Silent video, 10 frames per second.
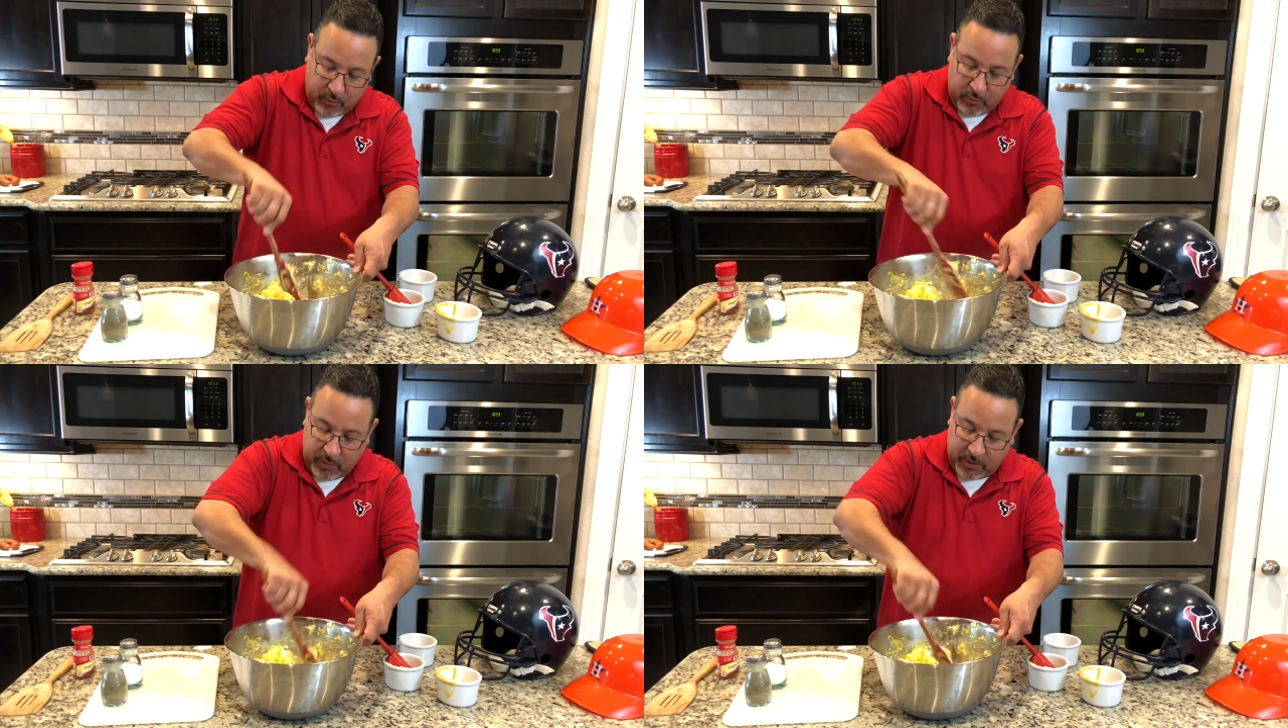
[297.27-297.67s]

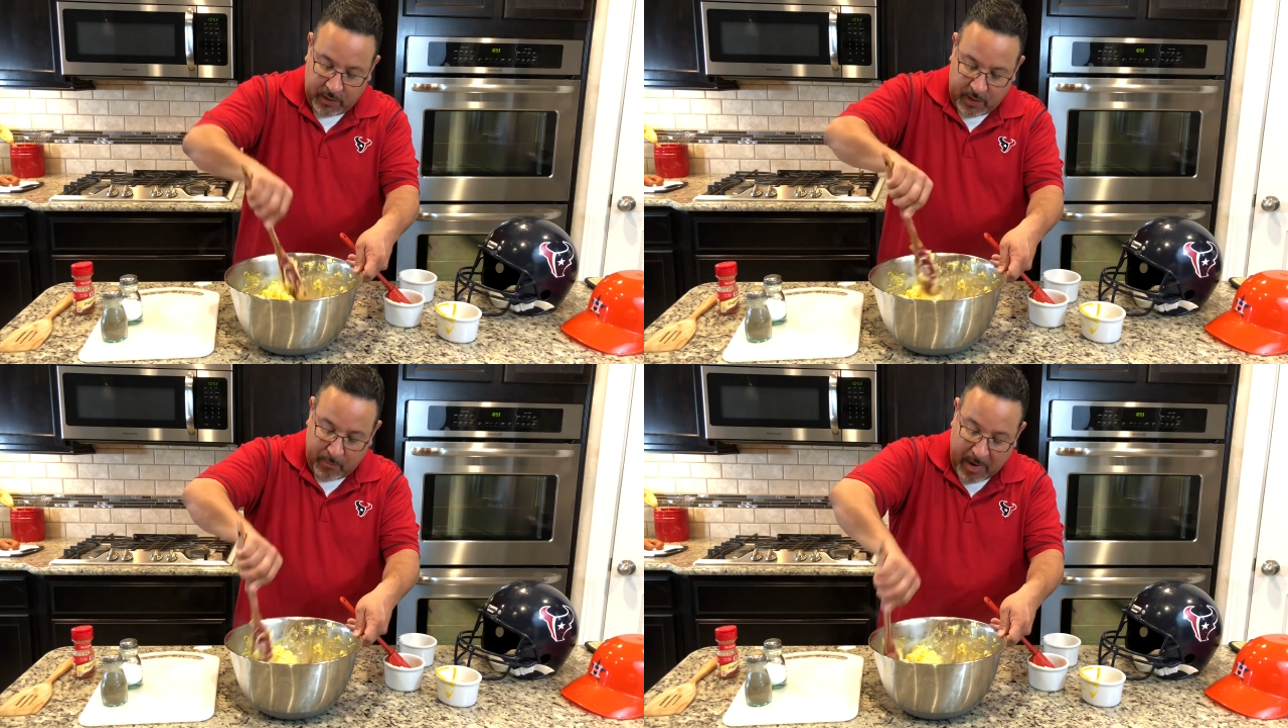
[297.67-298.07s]
with
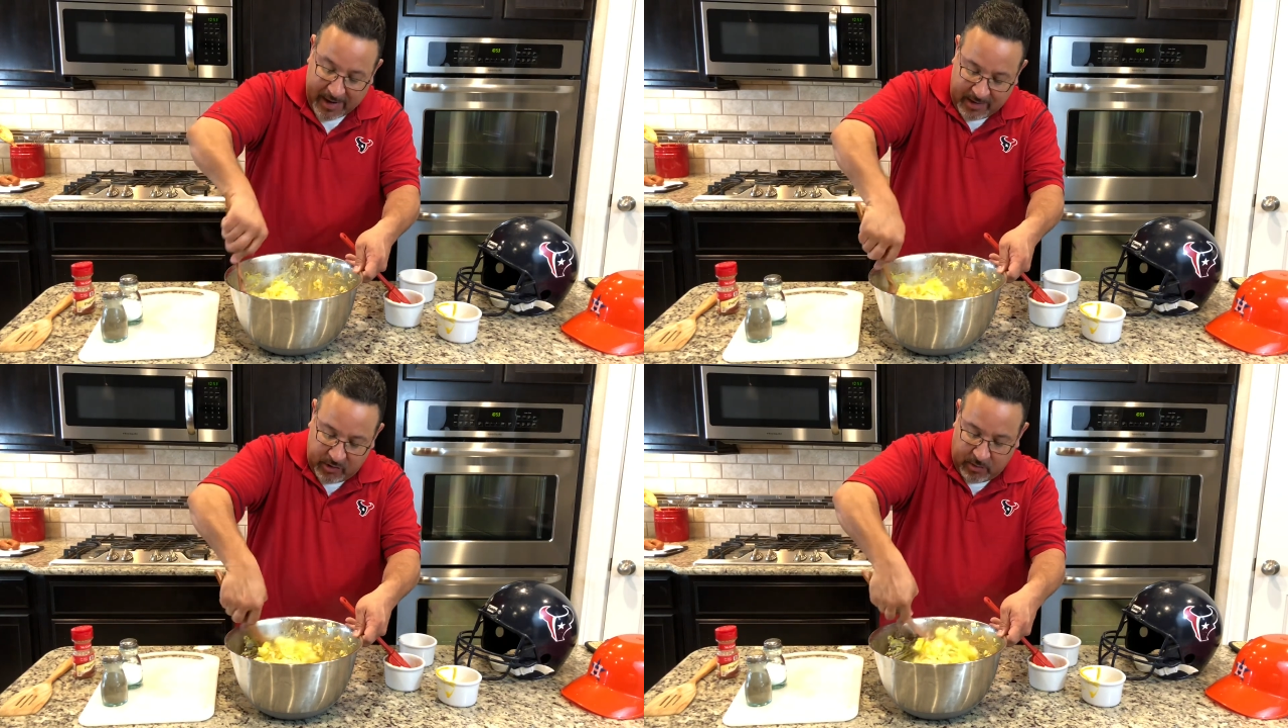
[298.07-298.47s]
a
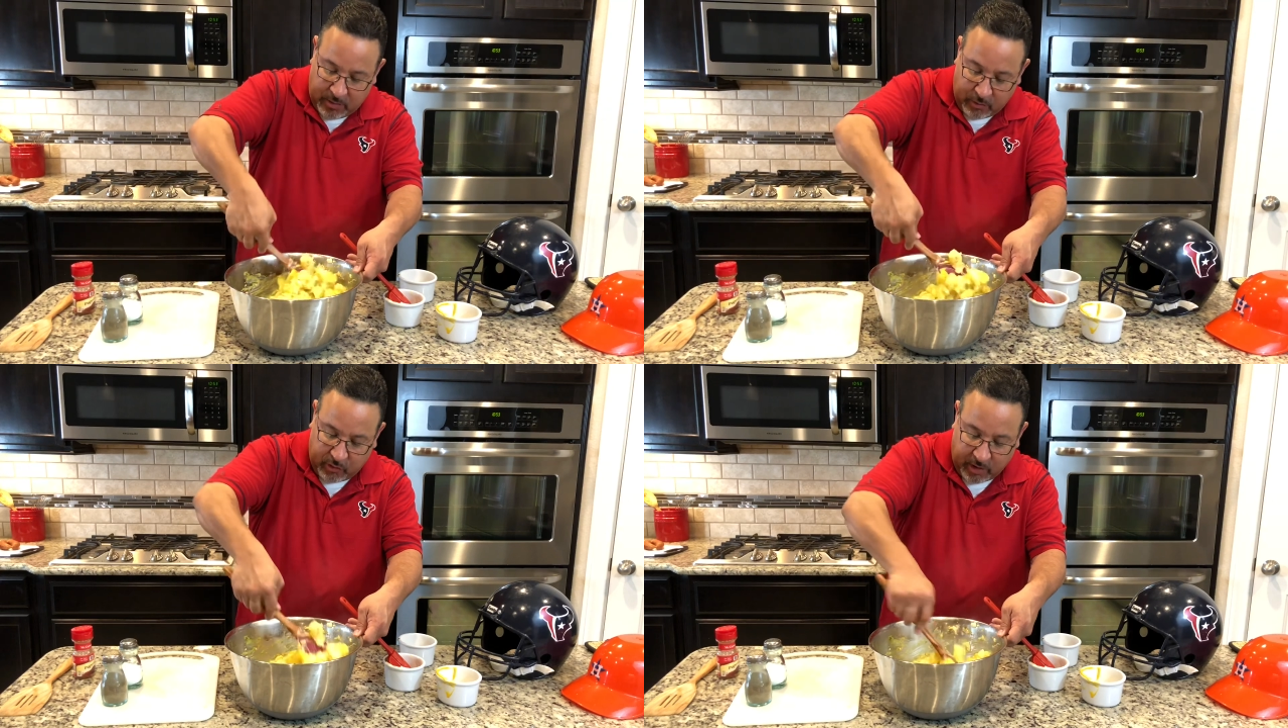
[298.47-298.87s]
bite, a
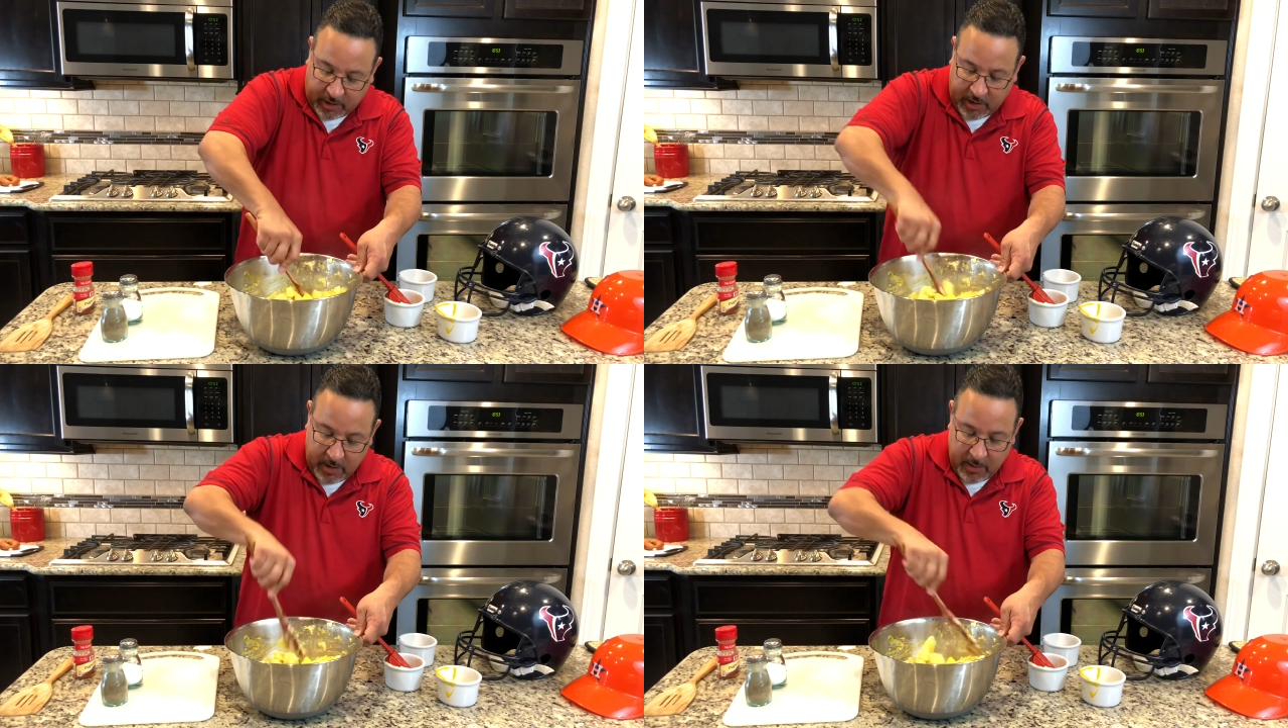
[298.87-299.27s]
little
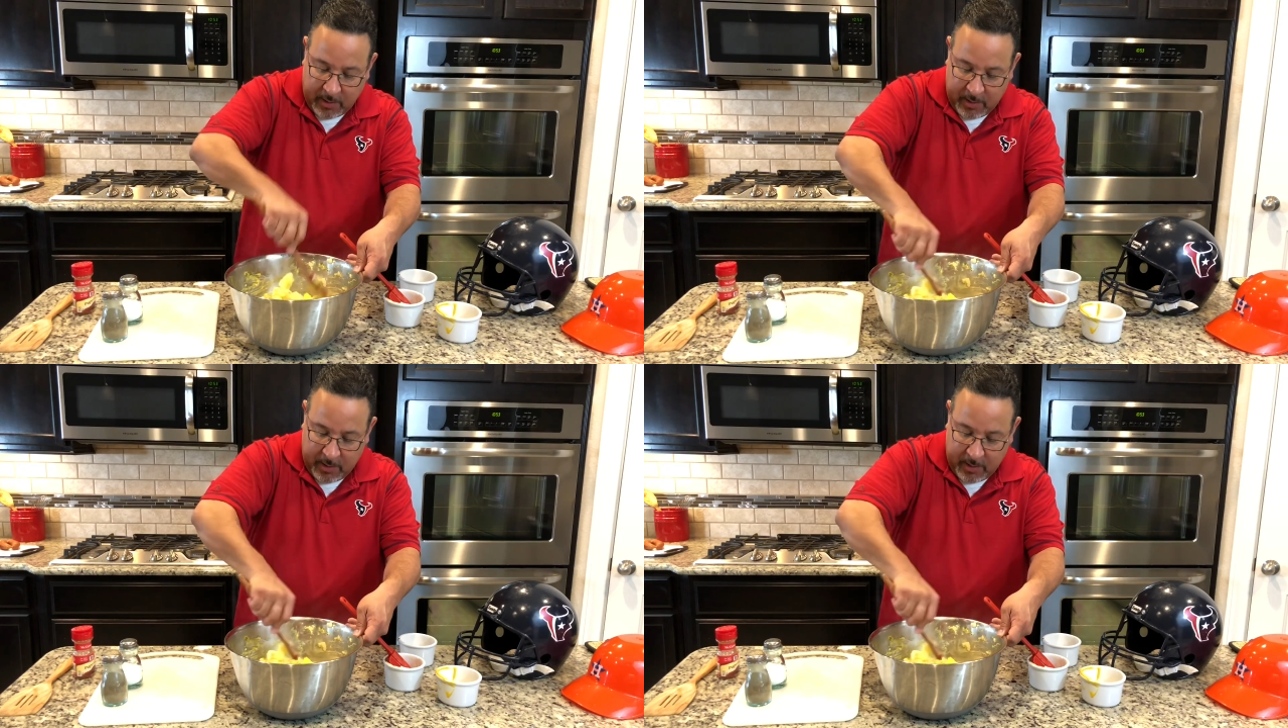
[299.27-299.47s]
chunky,